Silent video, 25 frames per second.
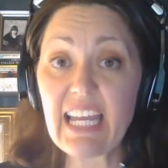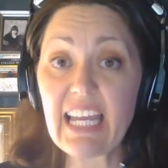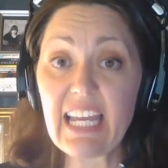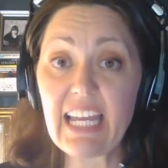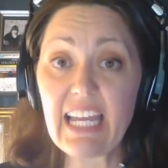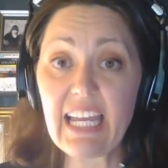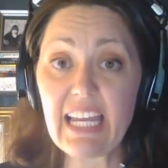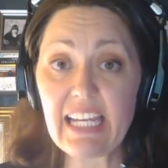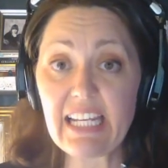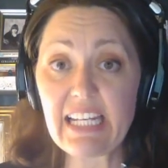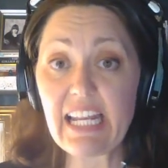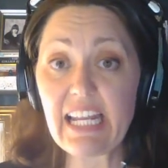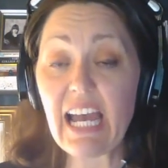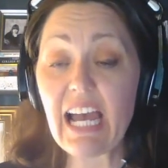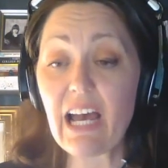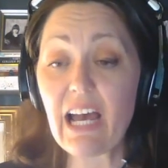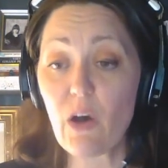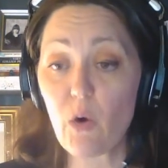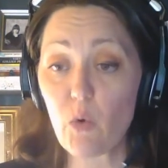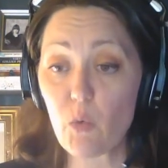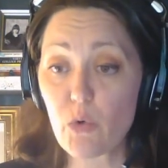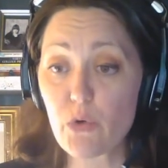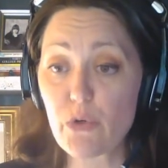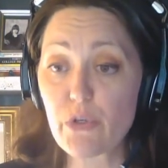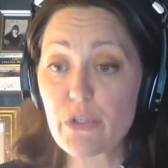8
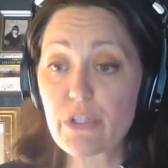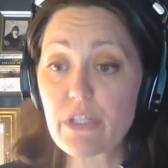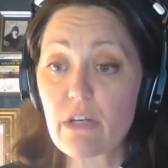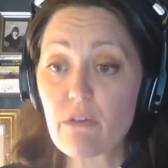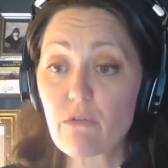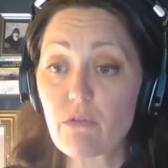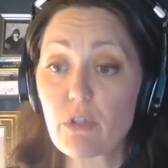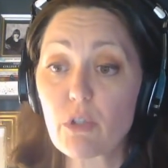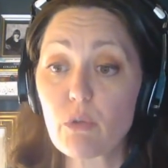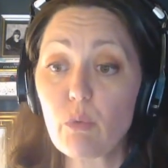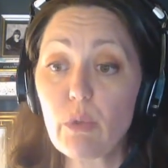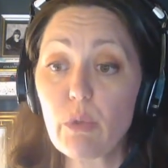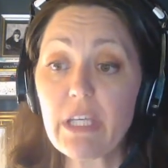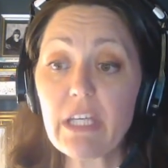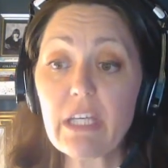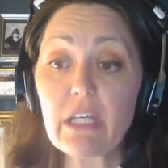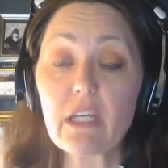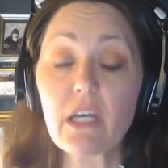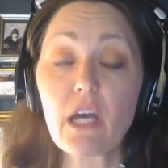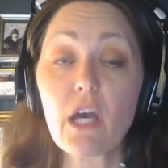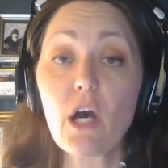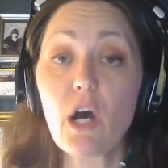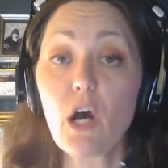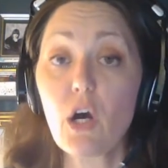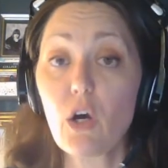hours every week
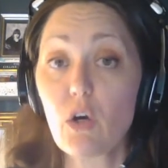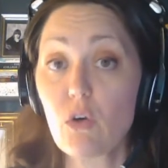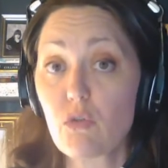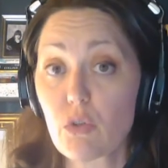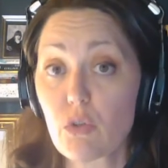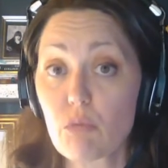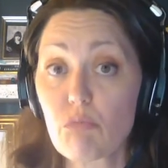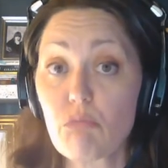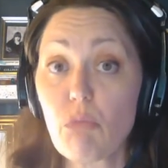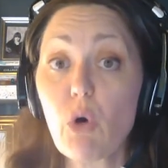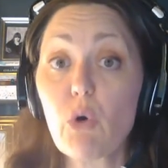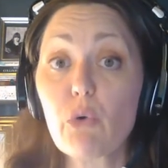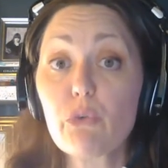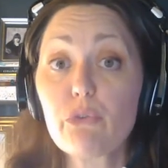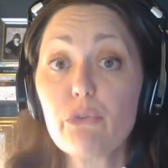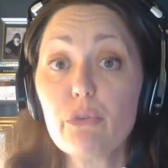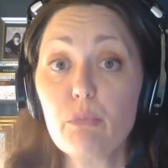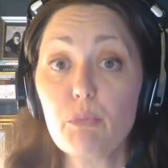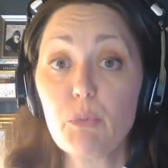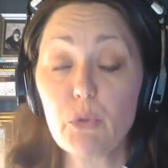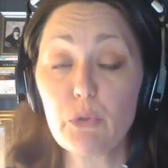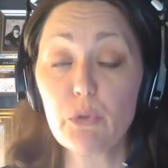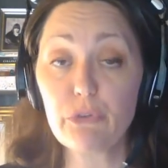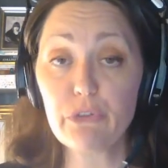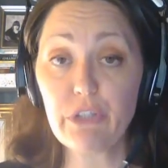over
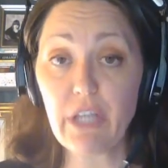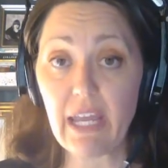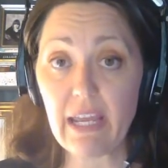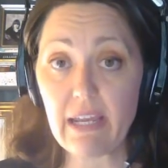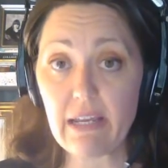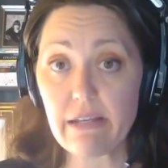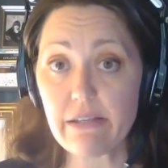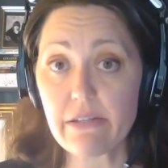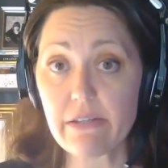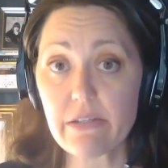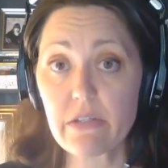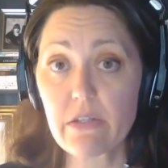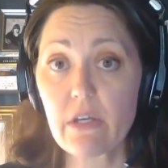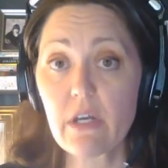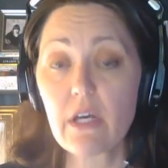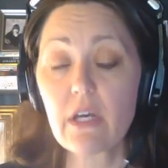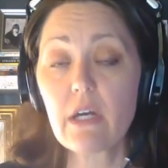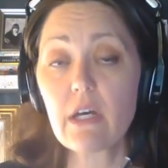multiple days.